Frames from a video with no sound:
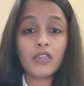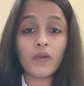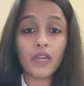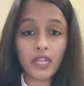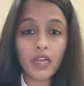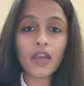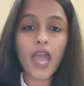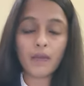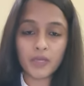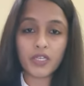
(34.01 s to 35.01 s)
the rigor
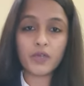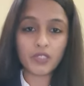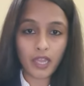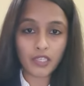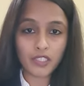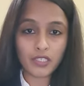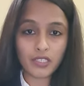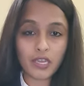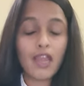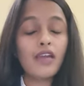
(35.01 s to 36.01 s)
aptitude
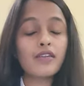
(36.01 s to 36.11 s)
sessions.